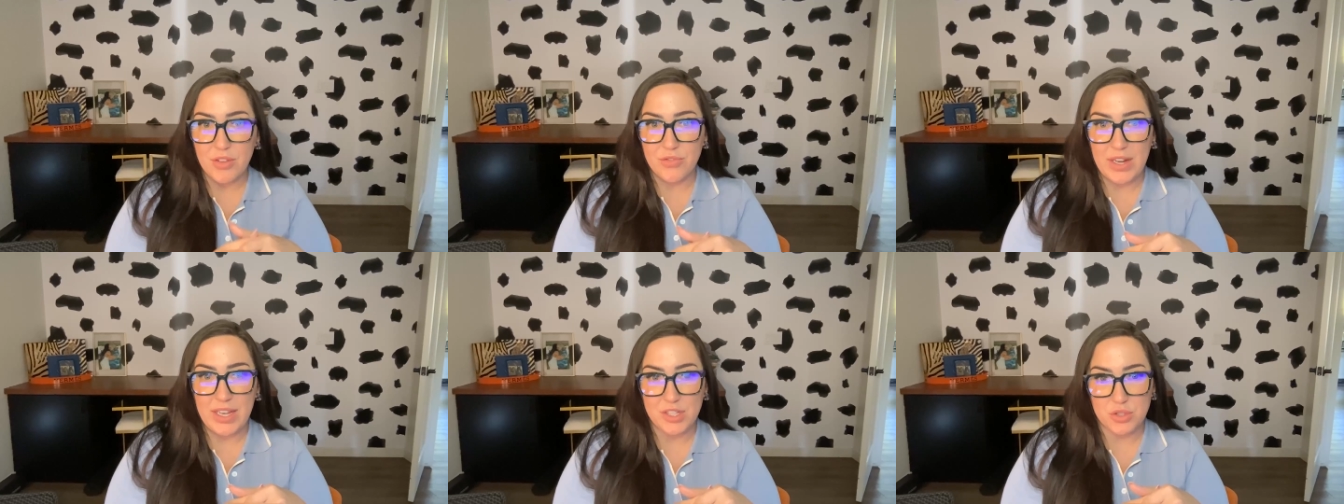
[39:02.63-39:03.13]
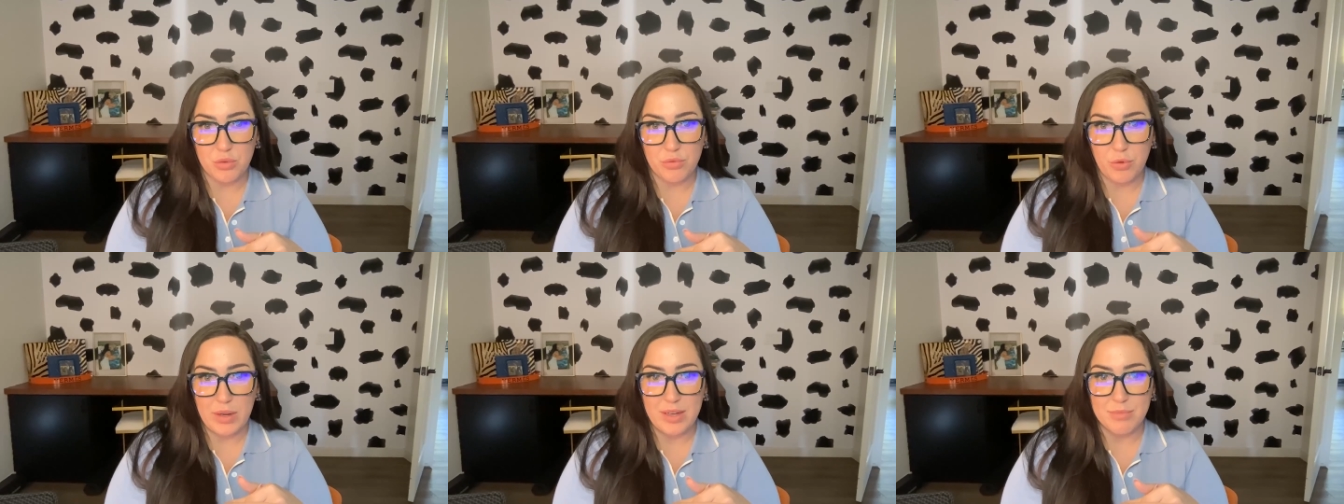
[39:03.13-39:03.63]
financial
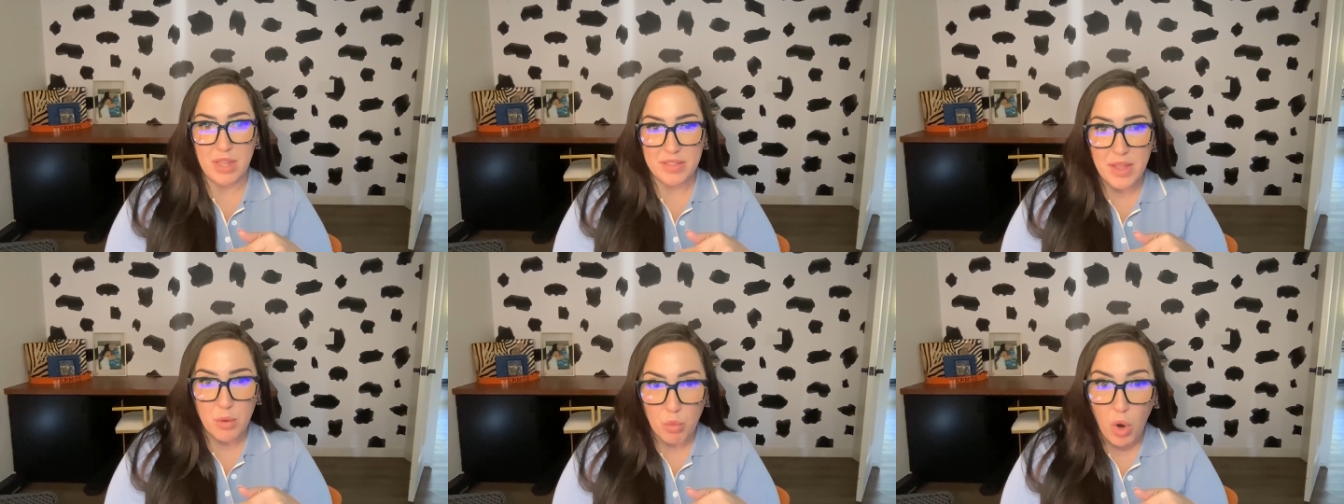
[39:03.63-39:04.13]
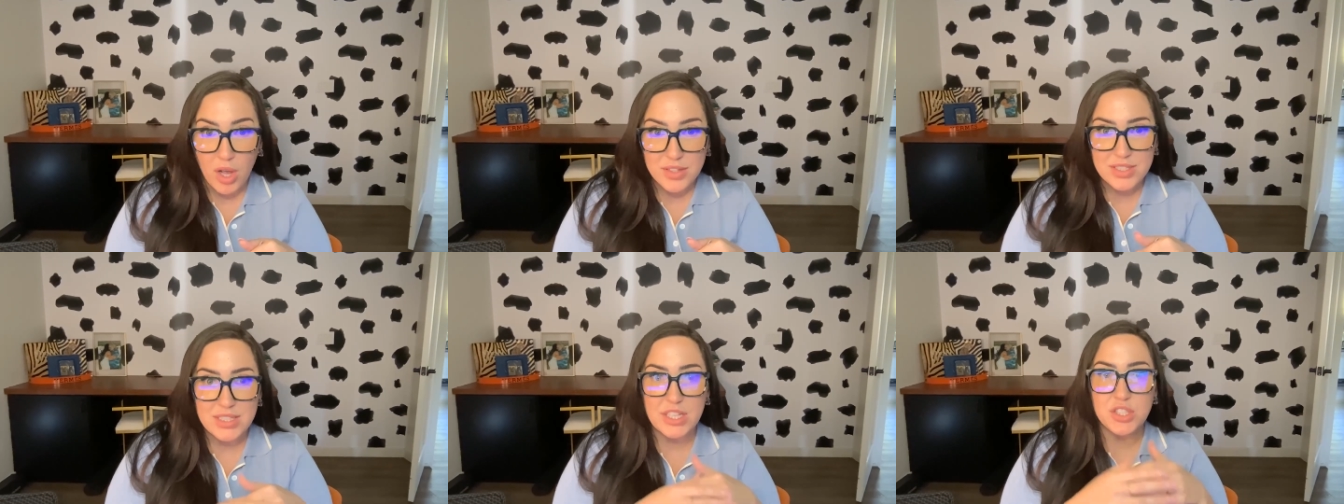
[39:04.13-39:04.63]
freedom that they
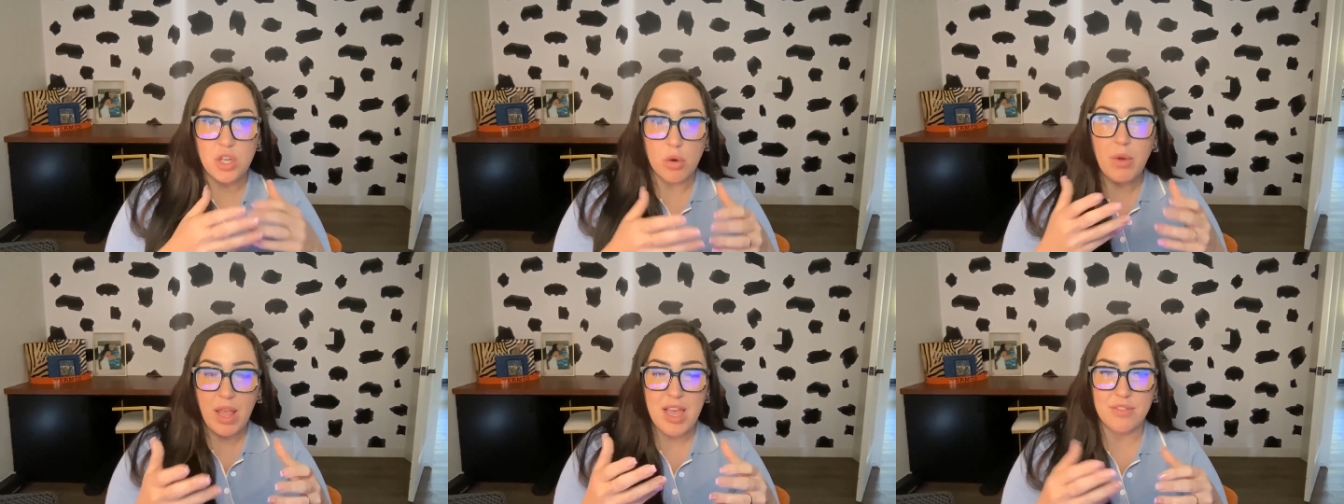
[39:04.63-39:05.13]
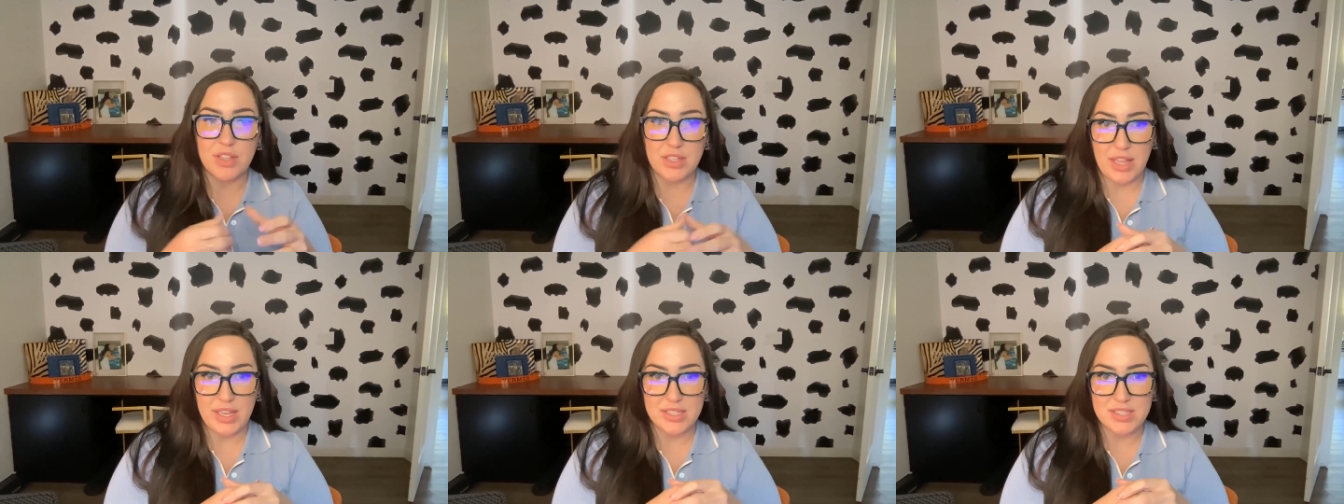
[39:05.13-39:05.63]
want. They don't have the
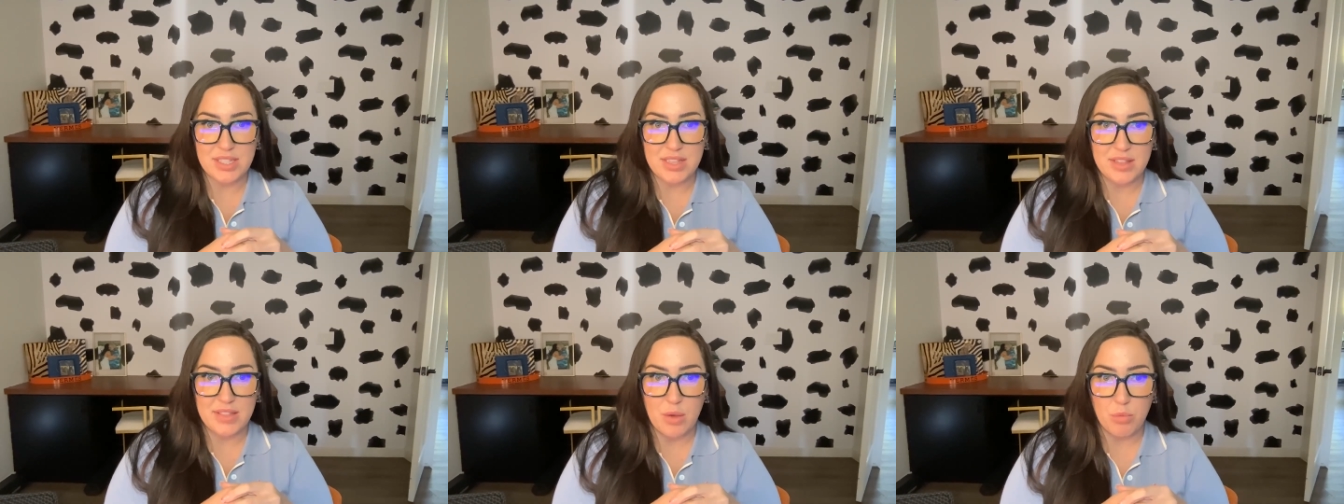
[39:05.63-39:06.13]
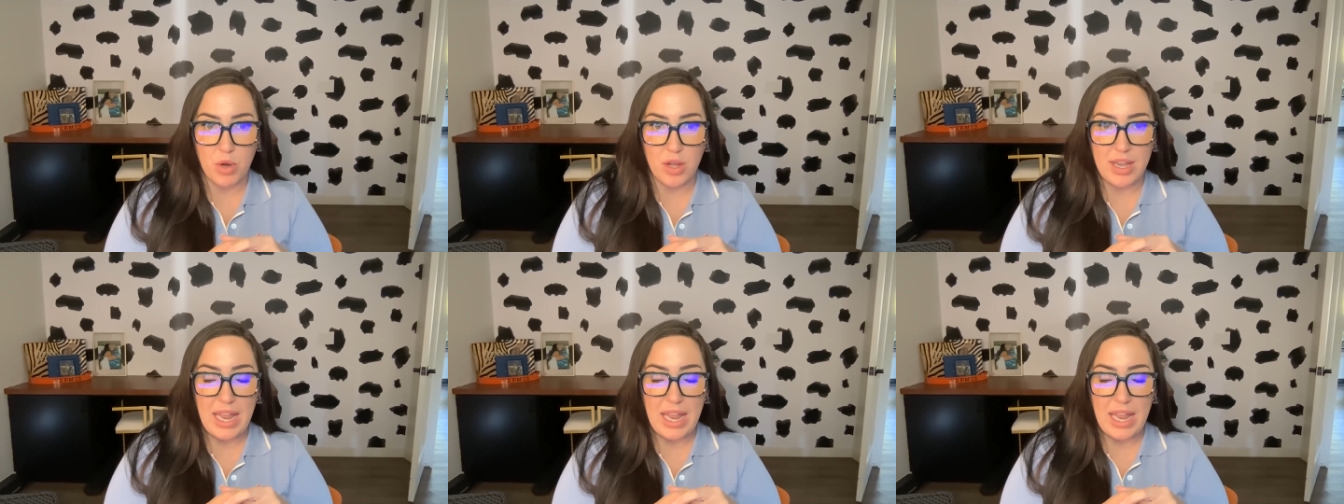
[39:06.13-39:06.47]
legacy that they want.